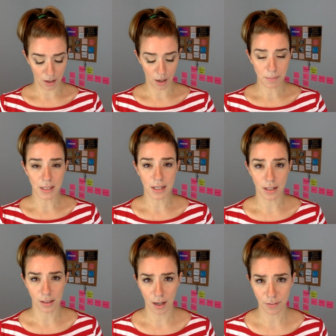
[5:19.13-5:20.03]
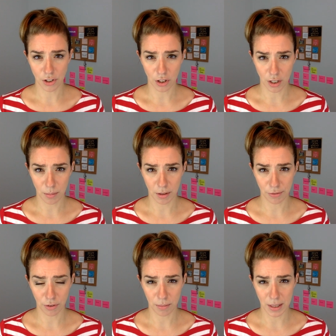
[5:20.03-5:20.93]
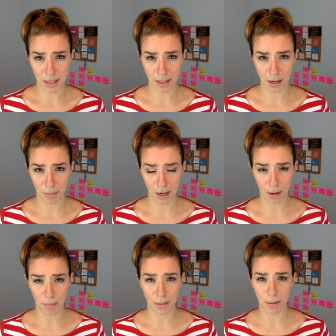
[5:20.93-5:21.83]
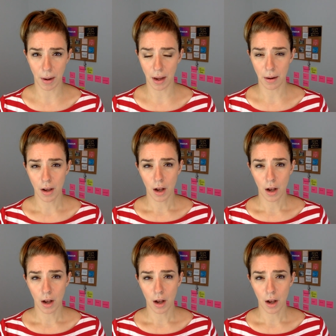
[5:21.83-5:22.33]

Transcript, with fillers: updating a live document for a meeting coming up maybe my